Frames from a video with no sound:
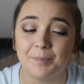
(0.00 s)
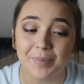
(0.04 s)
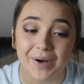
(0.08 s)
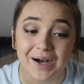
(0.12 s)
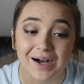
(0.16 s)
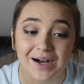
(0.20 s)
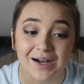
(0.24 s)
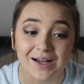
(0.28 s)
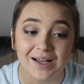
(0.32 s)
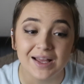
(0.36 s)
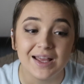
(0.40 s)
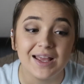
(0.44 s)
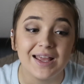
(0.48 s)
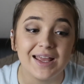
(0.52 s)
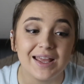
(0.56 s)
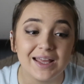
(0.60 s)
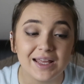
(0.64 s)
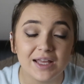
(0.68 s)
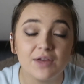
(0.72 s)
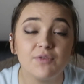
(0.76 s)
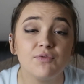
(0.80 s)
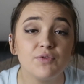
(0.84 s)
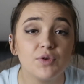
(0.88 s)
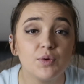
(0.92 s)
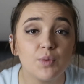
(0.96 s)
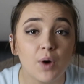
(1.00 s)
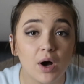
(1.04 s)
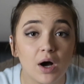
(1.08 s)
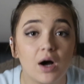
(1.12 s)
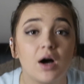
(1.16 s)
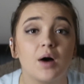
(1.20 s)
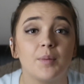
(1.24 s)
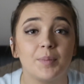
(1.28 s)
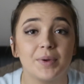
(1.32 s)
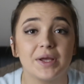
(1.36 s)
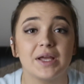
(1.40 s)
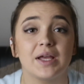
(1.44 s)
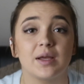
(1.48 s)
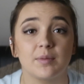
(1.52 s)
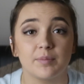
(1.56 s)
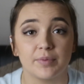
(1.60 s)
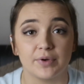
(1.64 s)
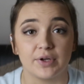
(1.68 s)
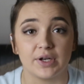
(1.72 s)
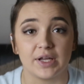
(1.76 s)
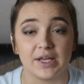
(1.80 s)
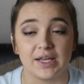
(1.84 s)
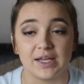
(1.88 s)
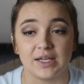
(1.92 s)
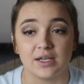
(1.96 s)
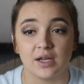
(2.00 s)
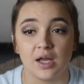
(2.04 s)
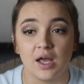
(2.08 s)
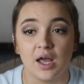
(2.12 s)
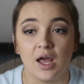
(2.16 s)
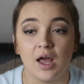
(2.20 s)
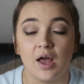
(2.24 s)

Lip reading: But if you are being bullied,